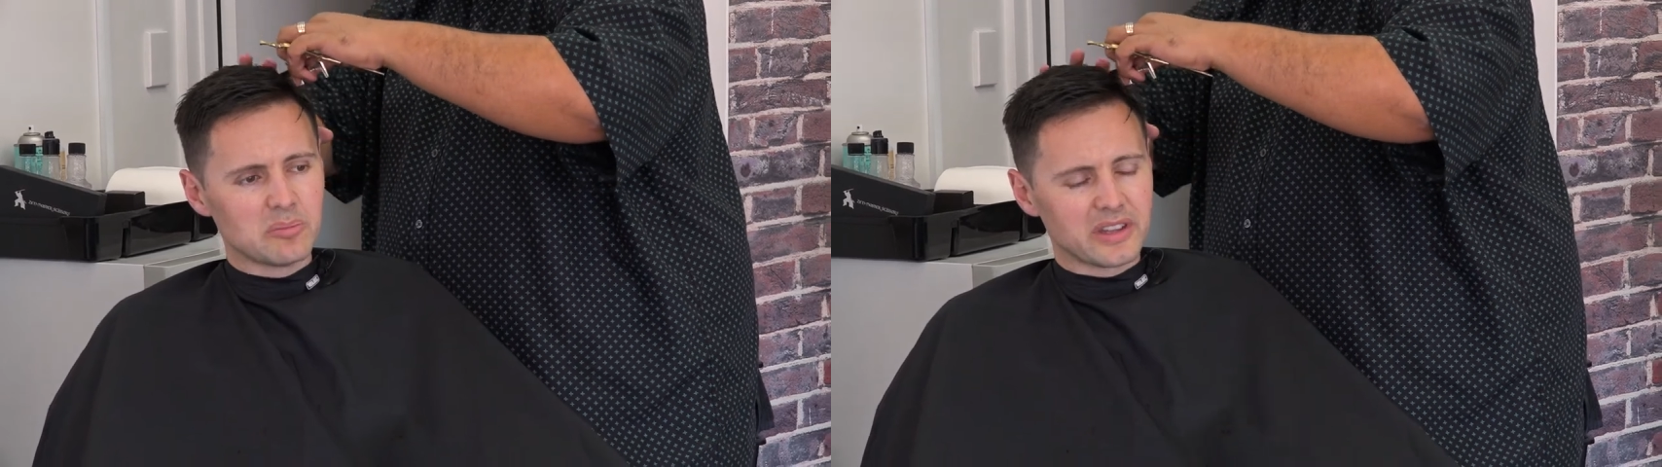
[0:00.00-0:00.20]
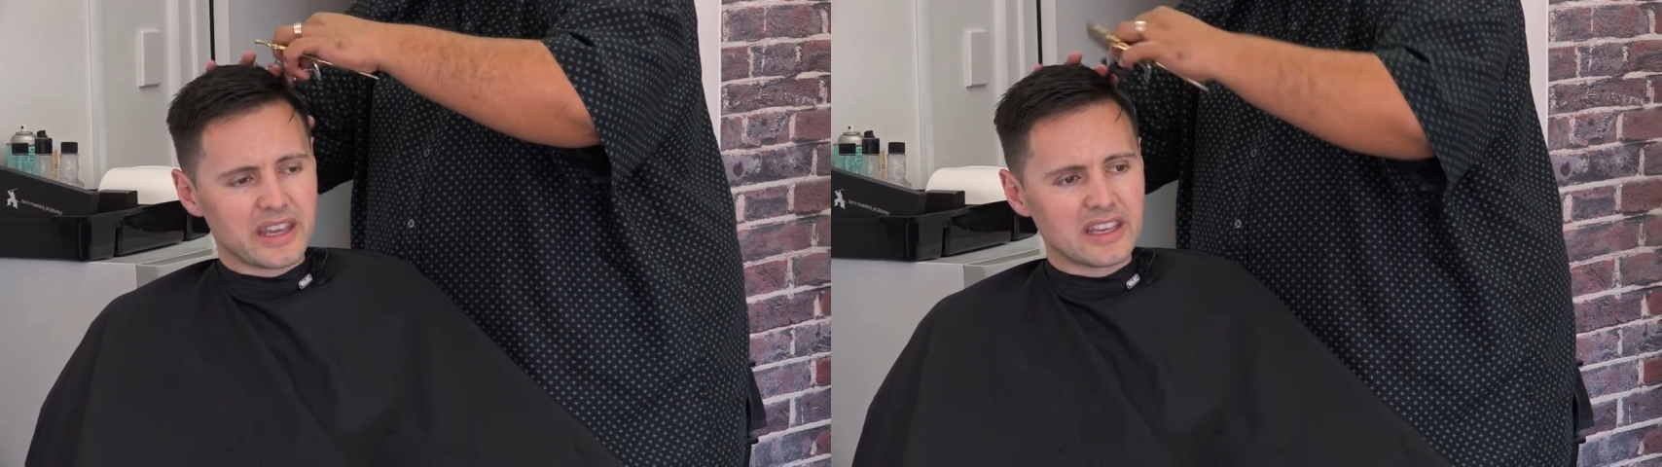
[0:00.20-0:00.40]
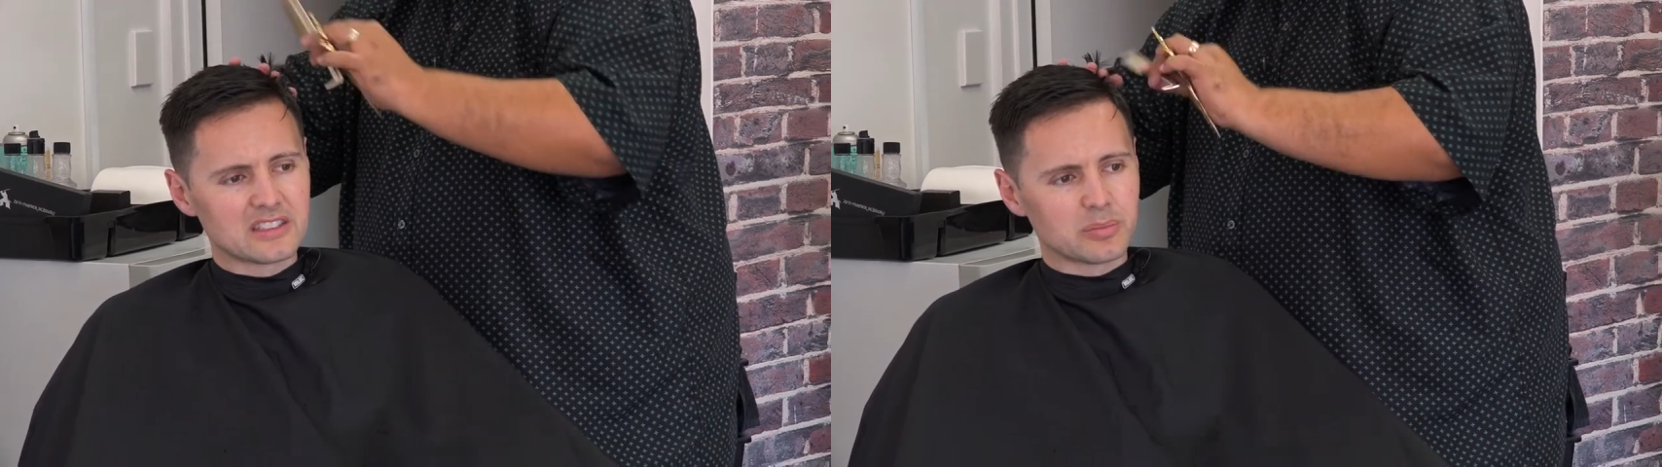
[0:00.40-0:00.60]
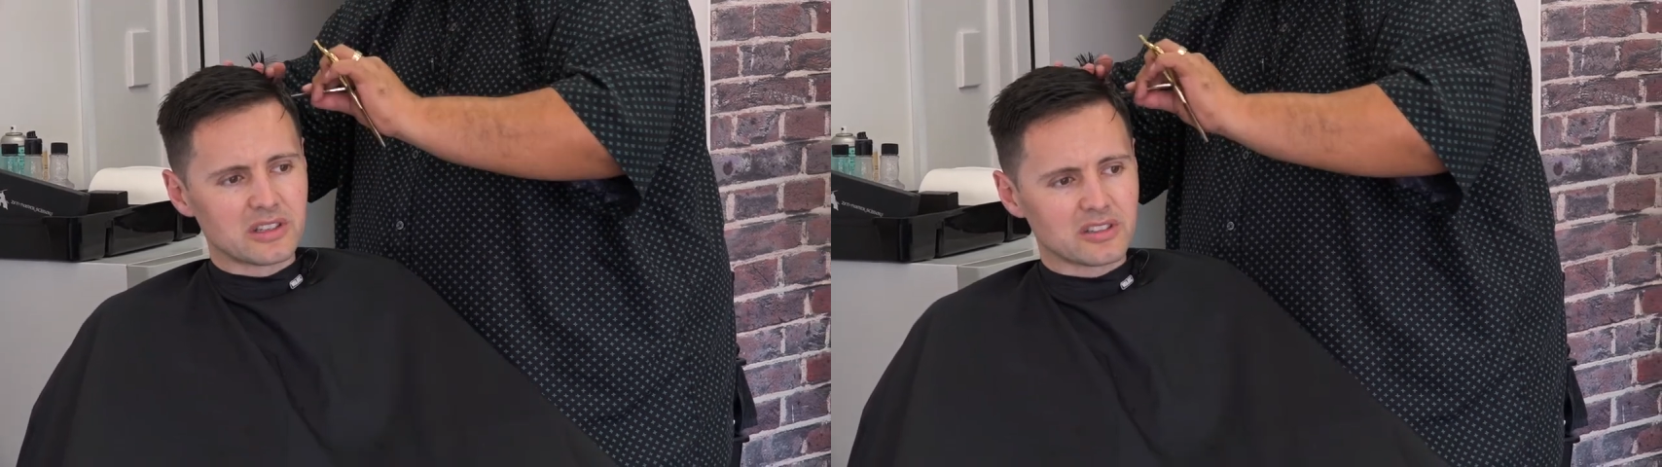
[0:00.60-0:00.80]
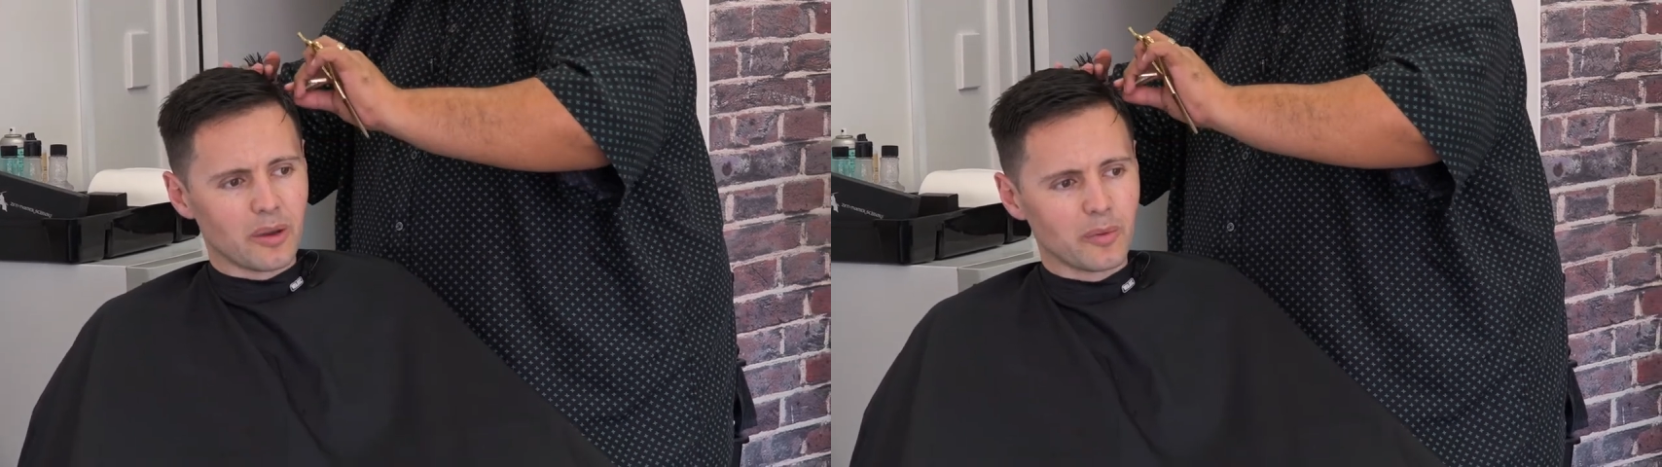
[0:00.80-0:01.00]
but they had
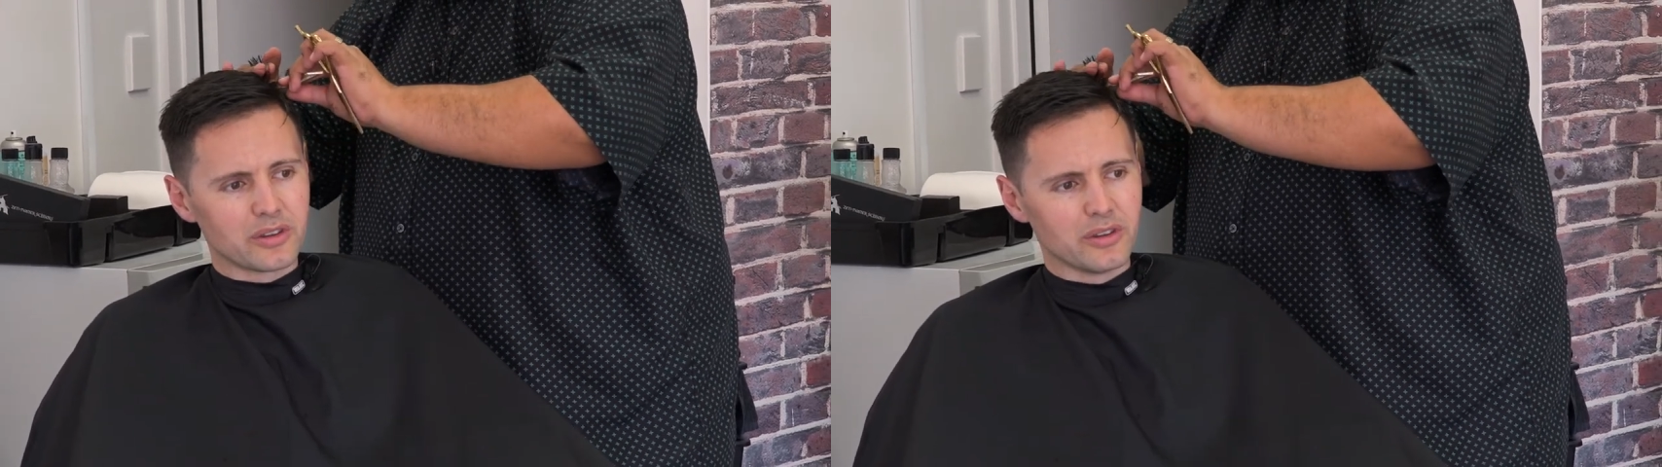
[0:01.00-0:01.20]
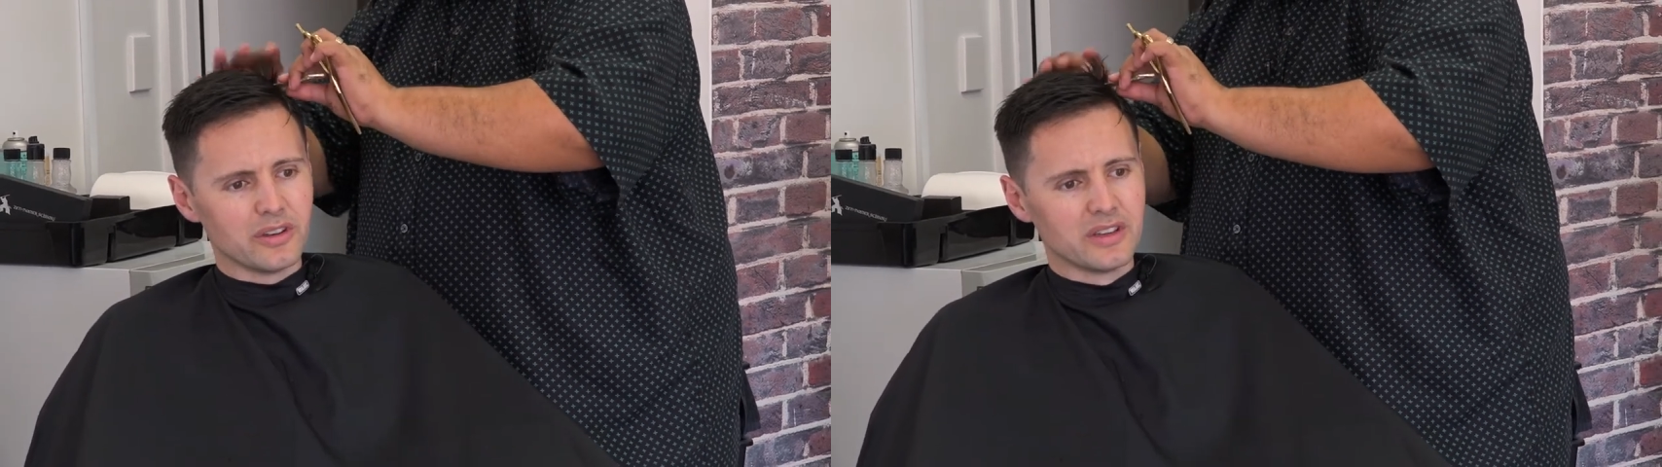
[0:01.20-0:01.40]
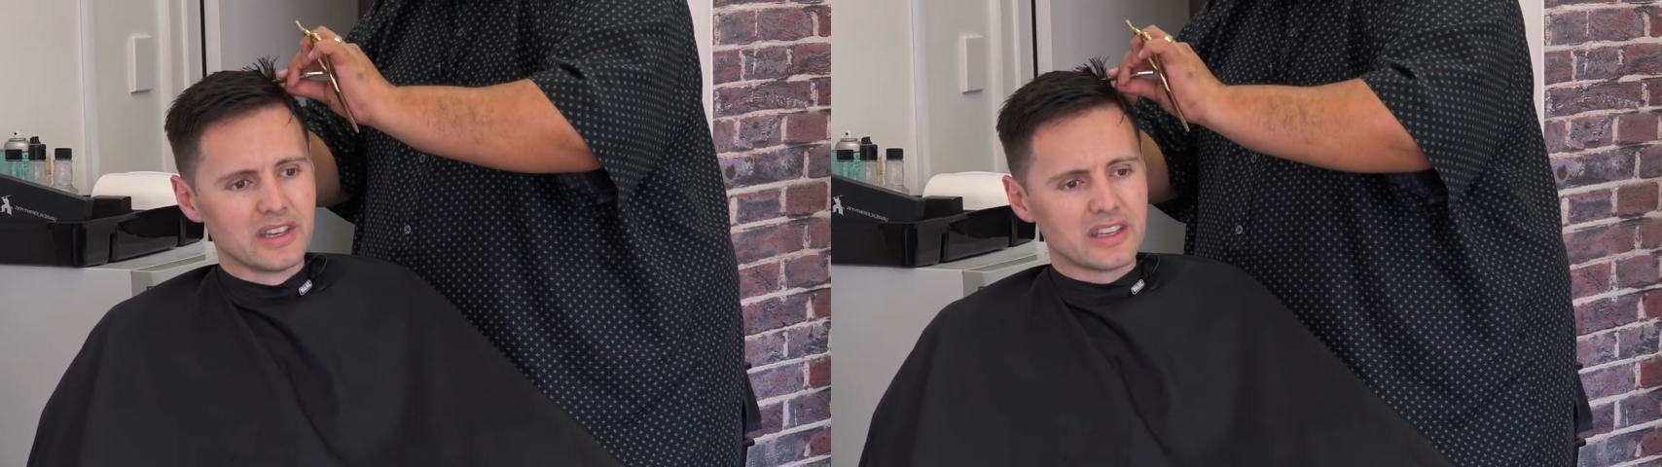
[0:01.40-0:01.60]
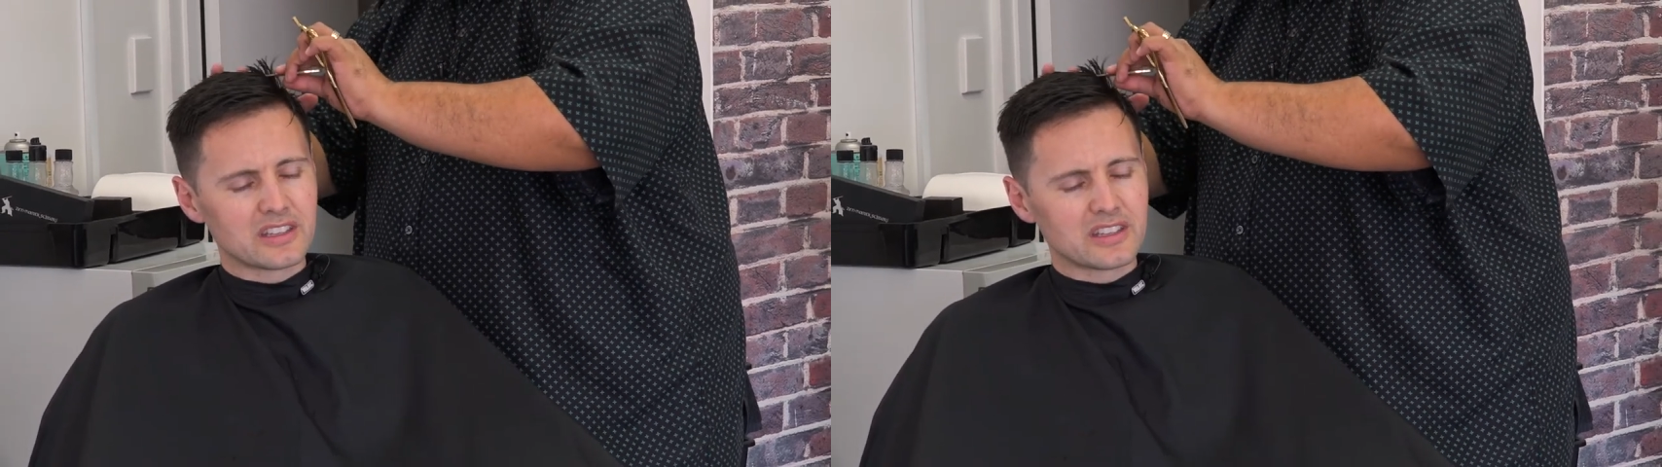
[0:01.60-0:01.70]
spent time with you,